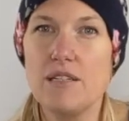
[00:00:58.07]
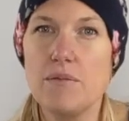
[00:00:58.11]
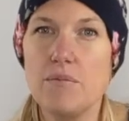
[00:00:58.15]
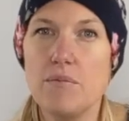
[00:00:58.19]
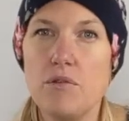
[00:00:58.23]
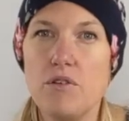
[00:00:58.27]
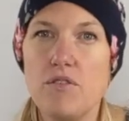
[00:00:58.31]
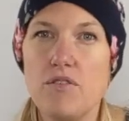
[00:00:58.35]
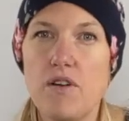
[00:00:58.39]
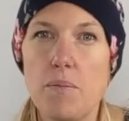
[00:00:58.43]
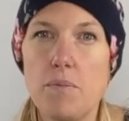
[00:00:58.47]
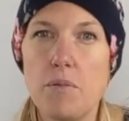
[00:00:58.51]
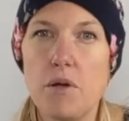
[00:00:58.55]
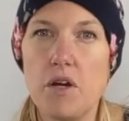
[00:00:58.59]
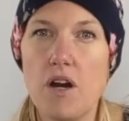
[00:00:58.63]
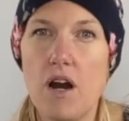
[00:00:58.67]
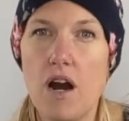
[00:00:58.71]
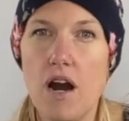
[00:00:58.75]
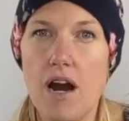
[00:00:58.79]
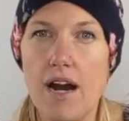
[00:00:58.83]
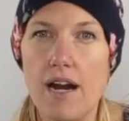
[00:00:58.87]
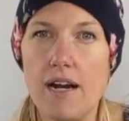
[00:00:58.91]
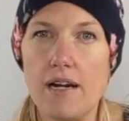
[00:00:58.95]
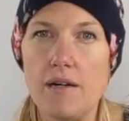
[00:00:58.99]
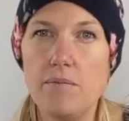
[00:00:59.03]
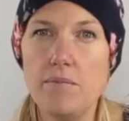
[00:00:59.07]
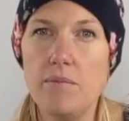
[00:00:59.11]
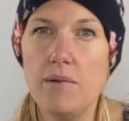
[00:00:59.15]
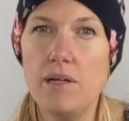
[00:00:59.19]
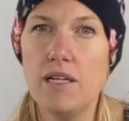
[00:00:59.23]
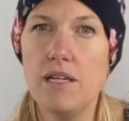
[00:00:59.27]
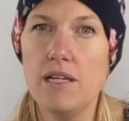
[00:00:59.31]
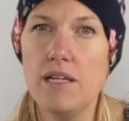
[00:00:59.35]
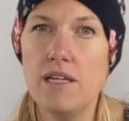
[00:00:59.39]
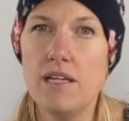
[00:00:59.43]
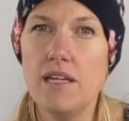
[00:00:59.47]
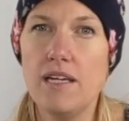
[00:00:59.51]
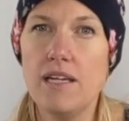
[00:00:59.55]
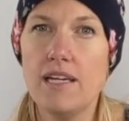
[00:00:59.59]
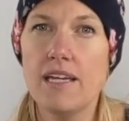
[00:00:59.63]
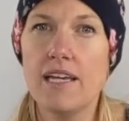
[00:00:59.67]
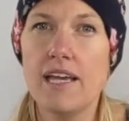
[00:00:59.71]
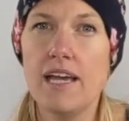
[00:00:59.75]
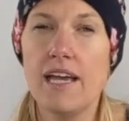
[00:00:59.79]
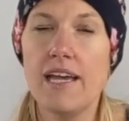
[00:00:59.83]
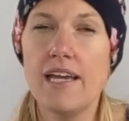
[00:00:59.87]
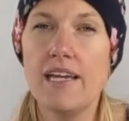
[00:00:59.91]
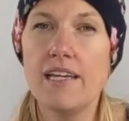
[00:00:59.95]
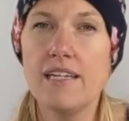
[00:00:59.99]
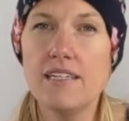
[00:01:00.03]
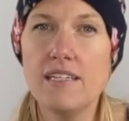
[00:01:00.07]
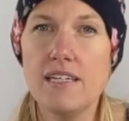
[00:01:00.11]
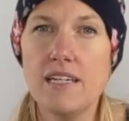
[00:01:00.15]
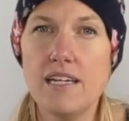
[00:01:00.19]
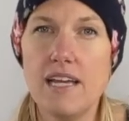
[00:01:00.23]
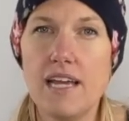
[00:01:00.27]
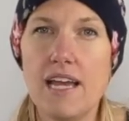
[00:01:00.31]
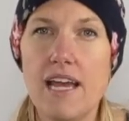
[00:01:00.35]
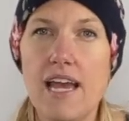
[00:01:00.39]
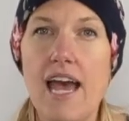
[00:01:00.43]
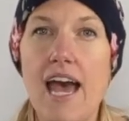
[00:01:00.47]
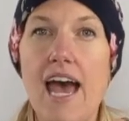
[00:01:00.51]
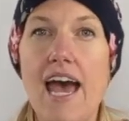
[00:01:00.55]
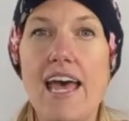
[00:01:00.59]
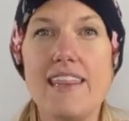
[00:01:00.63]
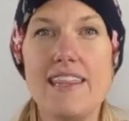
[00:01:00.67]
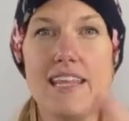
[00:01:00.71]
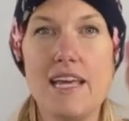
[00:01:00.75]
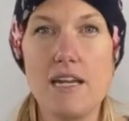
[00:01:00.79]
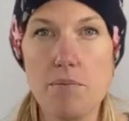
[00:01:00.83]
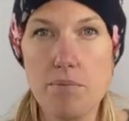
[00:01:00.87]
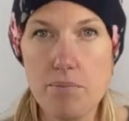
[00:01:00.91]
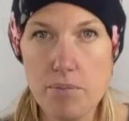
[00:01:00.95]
move up your arm, okay? and then